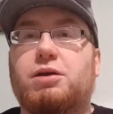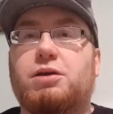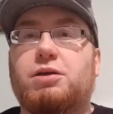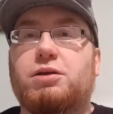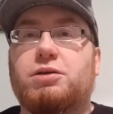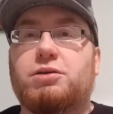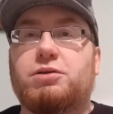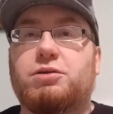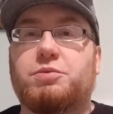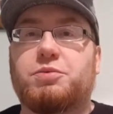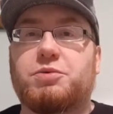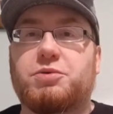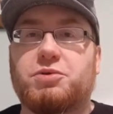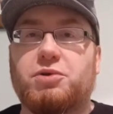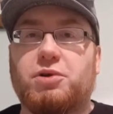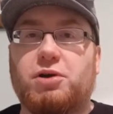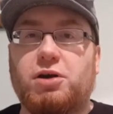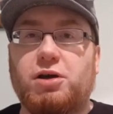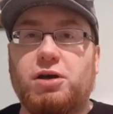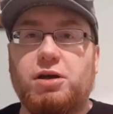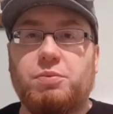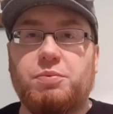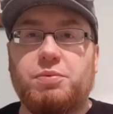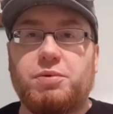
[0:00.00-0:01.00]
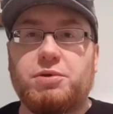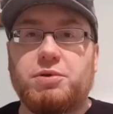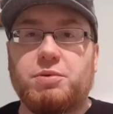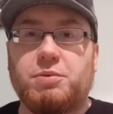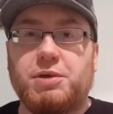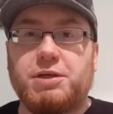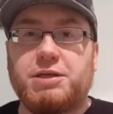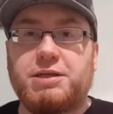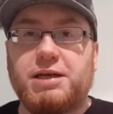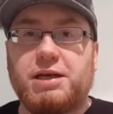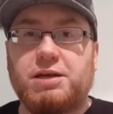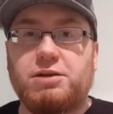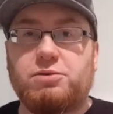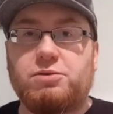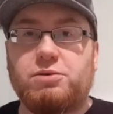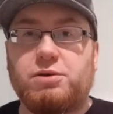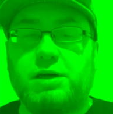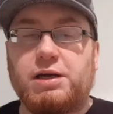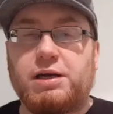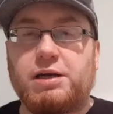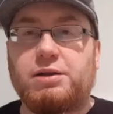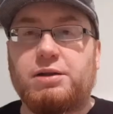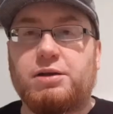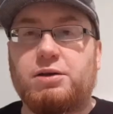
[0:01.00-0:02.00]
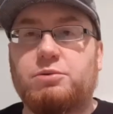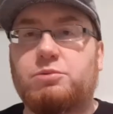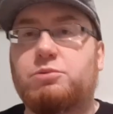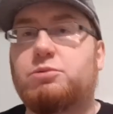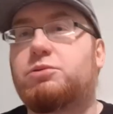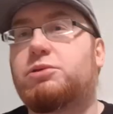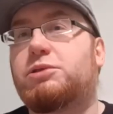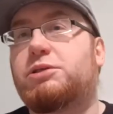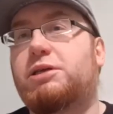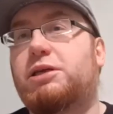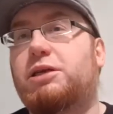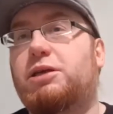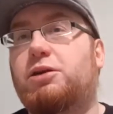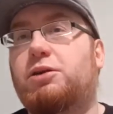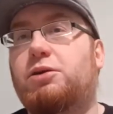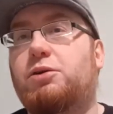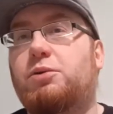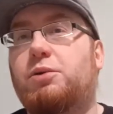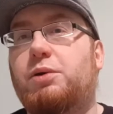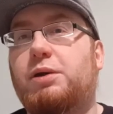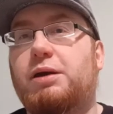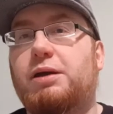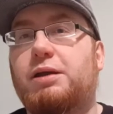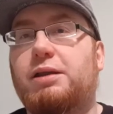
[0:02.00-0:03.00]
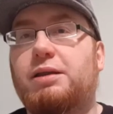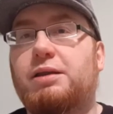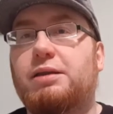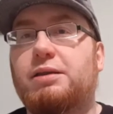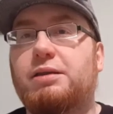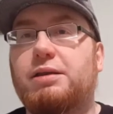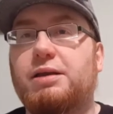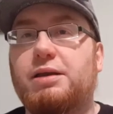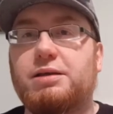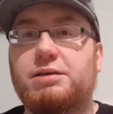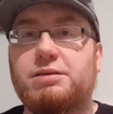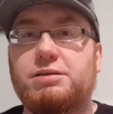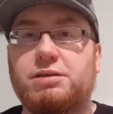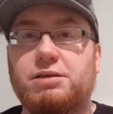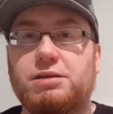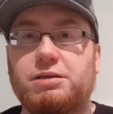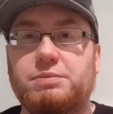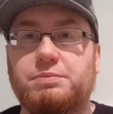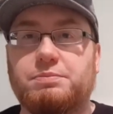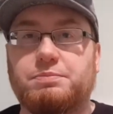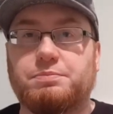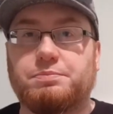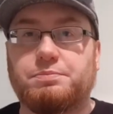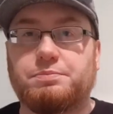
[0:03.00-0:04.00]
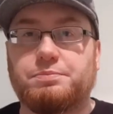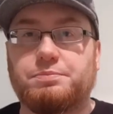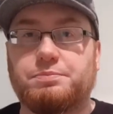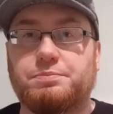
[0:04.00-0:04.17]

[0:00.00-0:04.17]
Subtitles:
subscribe to my channel, and I will see you next time.